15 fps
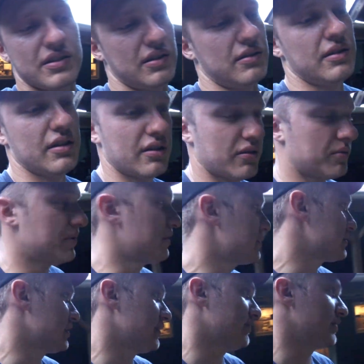something, you know, weird
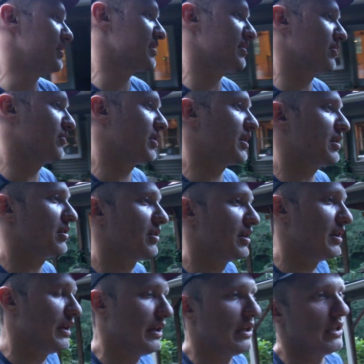stuff, and it still ran
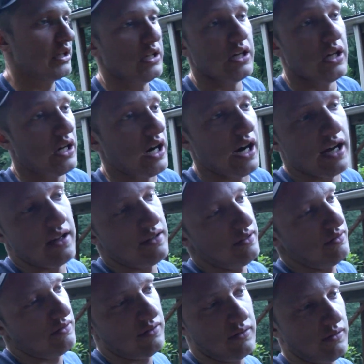good.
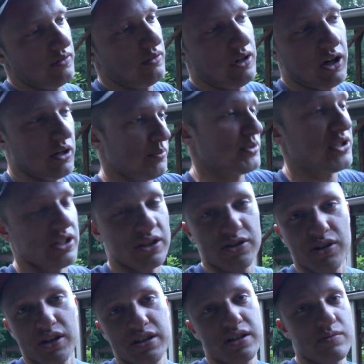I 100%
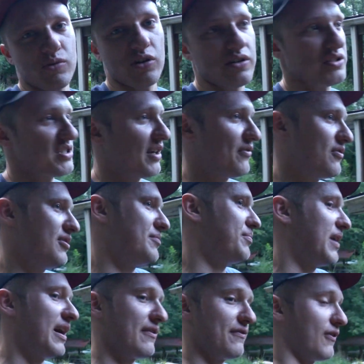trust this motor. It's definitely by